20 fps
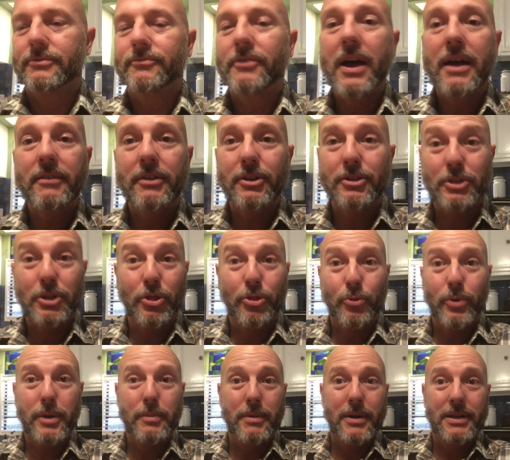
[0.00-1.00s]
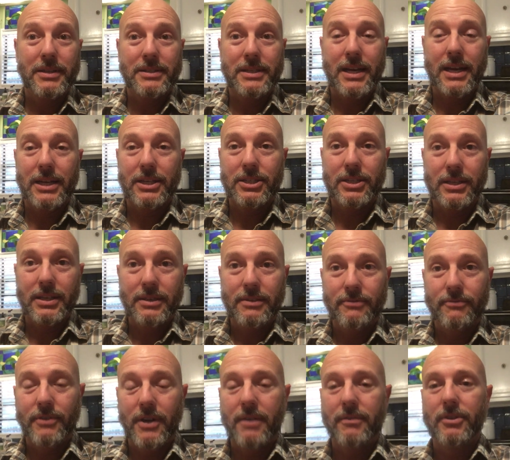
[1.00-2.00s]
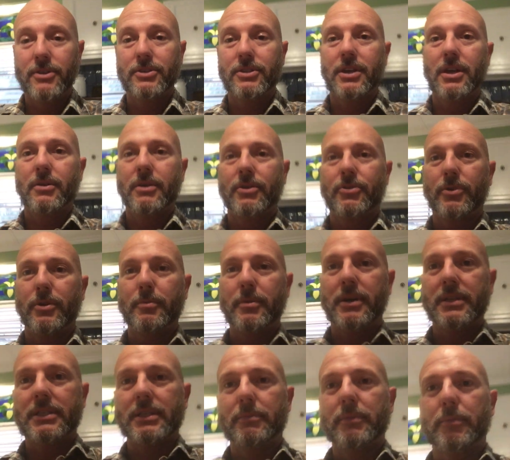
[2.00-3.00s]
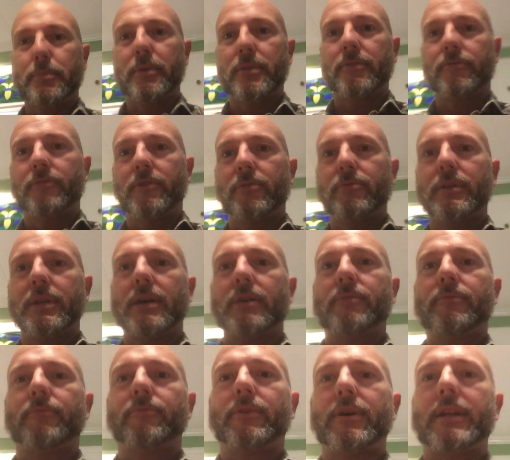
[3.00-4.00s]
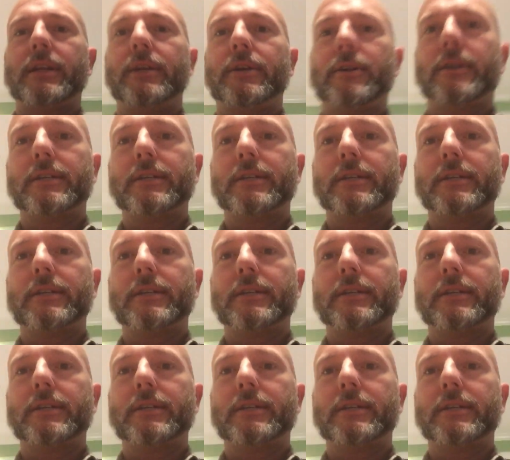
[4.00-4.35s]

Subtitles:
5 years and 3 months actually, 5 years ago and 3 months, I'm going to put the phone down right here